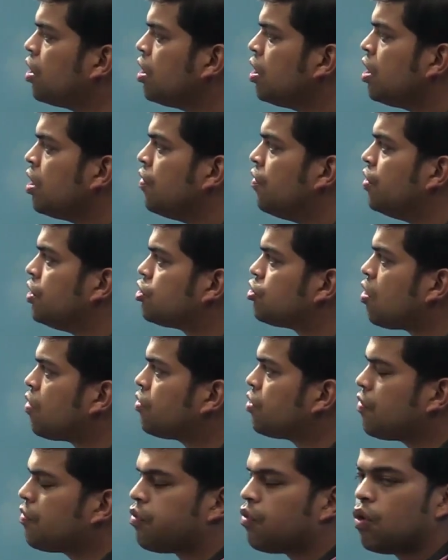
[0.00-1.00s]
which of
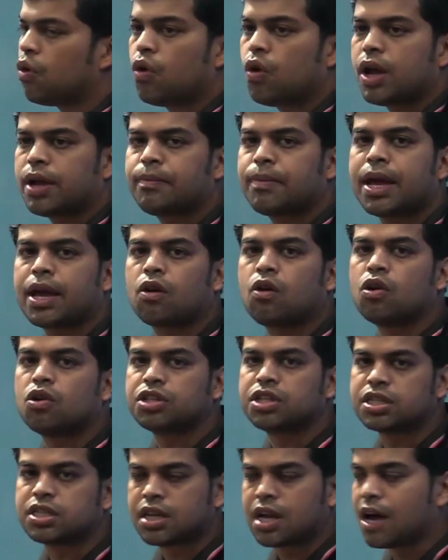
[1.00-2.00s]
the following may
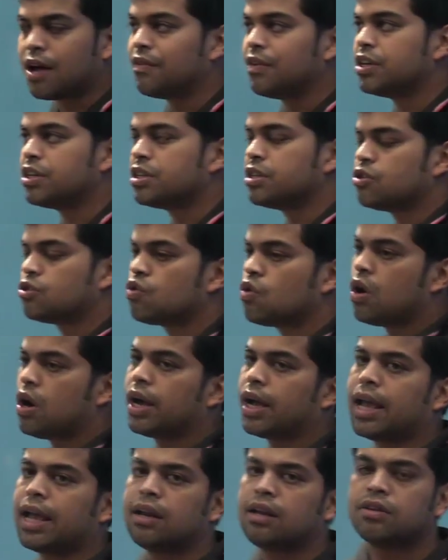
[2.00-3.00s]
cause starvation? So
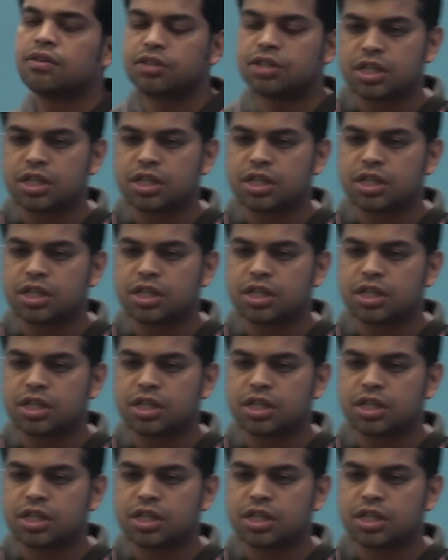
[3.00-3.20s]
again, just